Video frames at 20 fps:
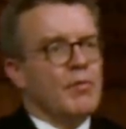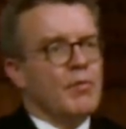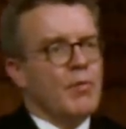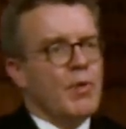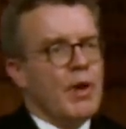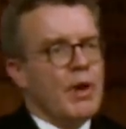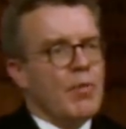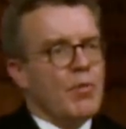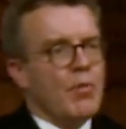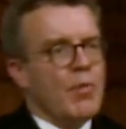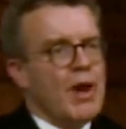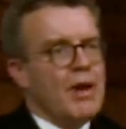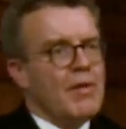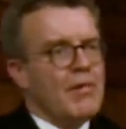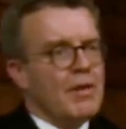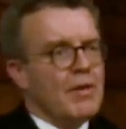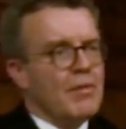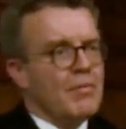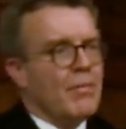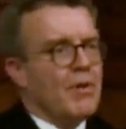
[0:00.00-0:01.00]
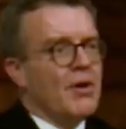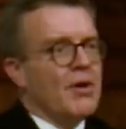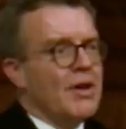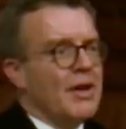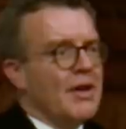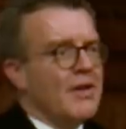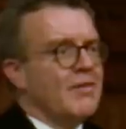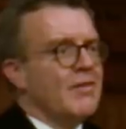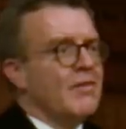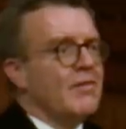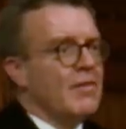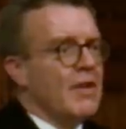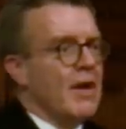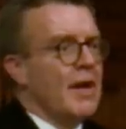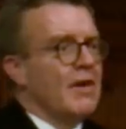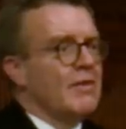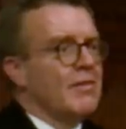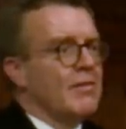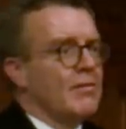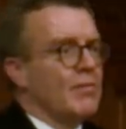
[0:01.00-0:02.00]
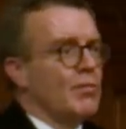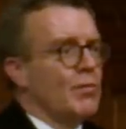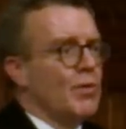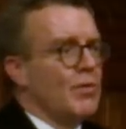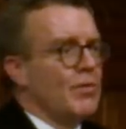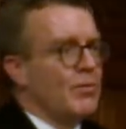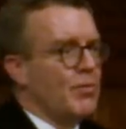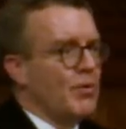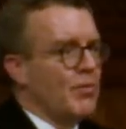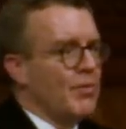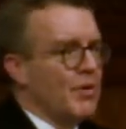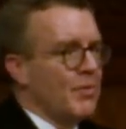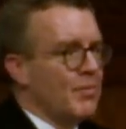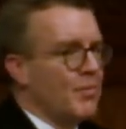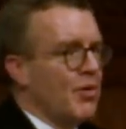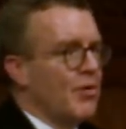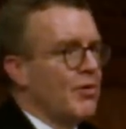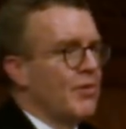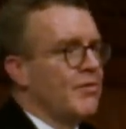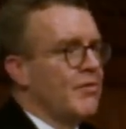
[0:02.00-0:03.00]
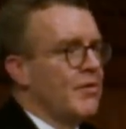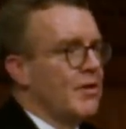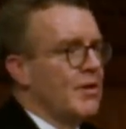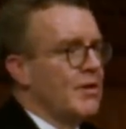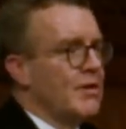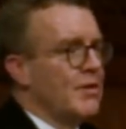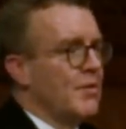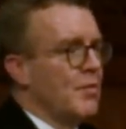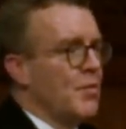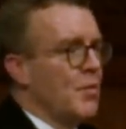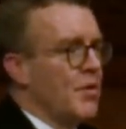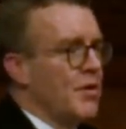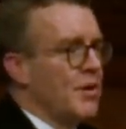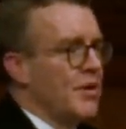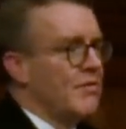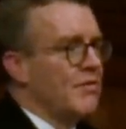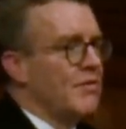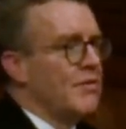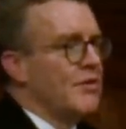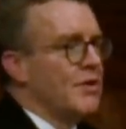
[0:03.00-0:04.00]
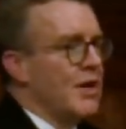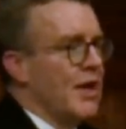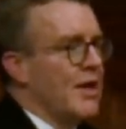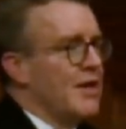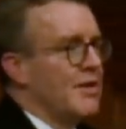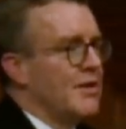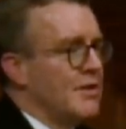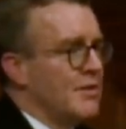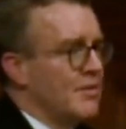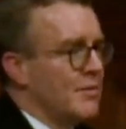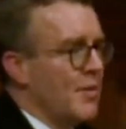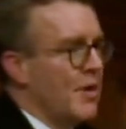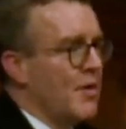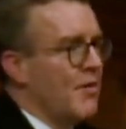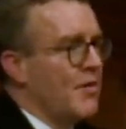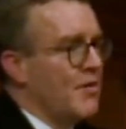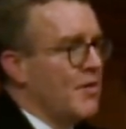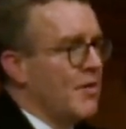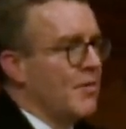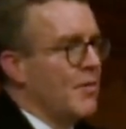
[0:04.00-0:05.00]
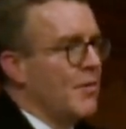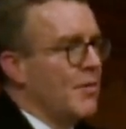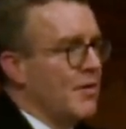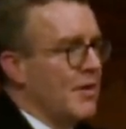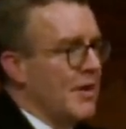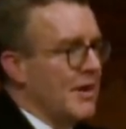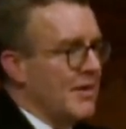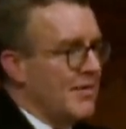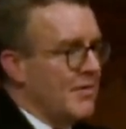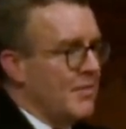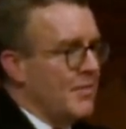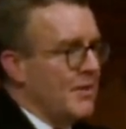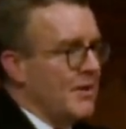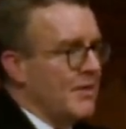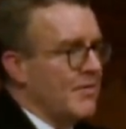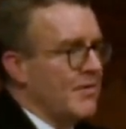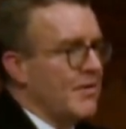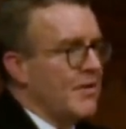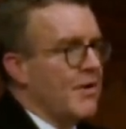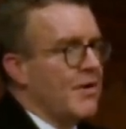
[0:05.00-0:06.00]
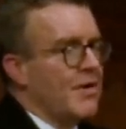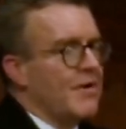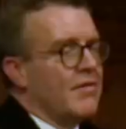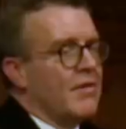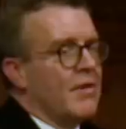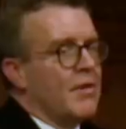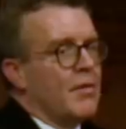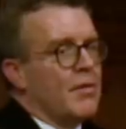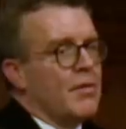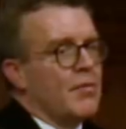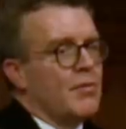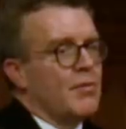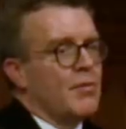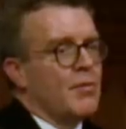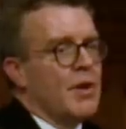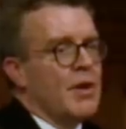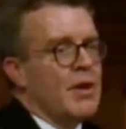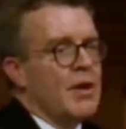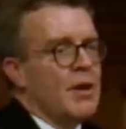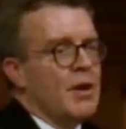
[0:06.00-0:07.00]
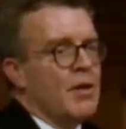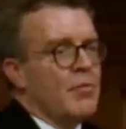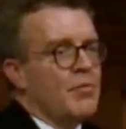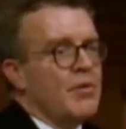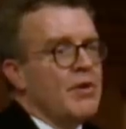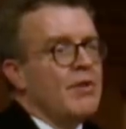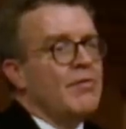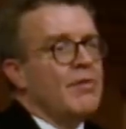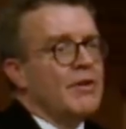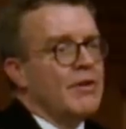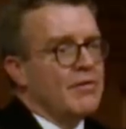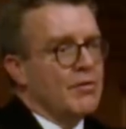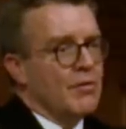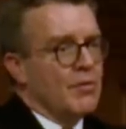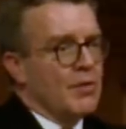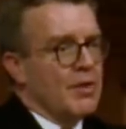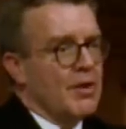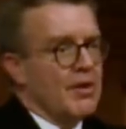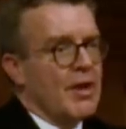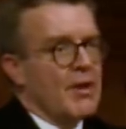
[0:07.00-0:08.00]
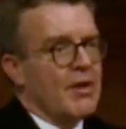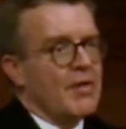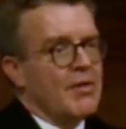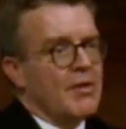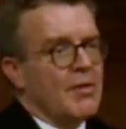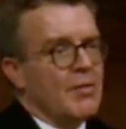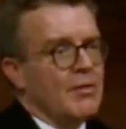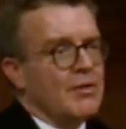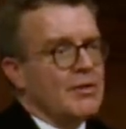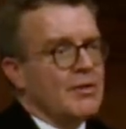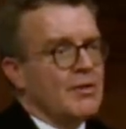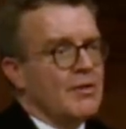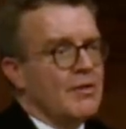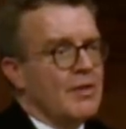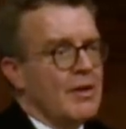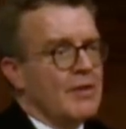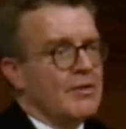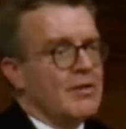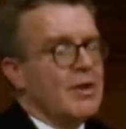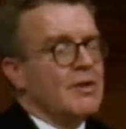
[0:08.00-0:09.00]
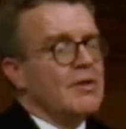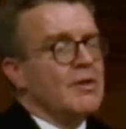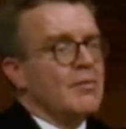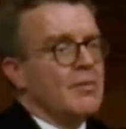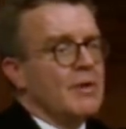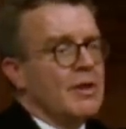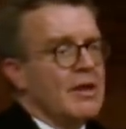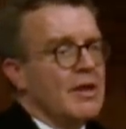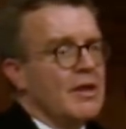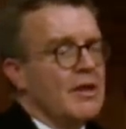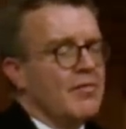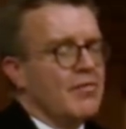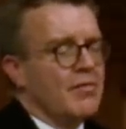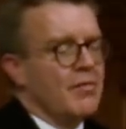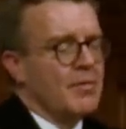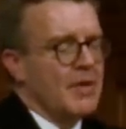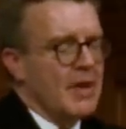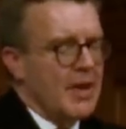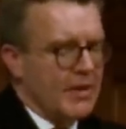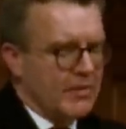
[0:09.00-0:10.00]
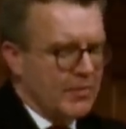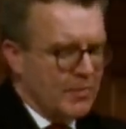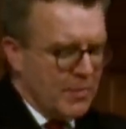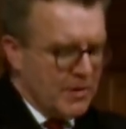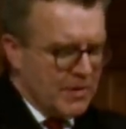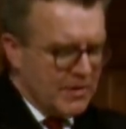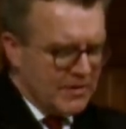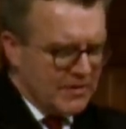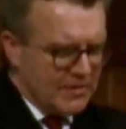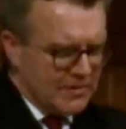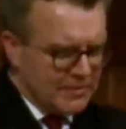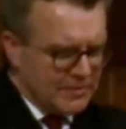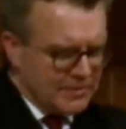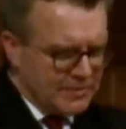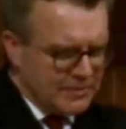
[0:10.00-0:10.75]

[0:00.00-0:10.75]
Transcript: where, where it might intersect with public policy and what needs to change is where I think we need to be tonight. So I will briefly talk and then I think we should genuinely hear from the experts.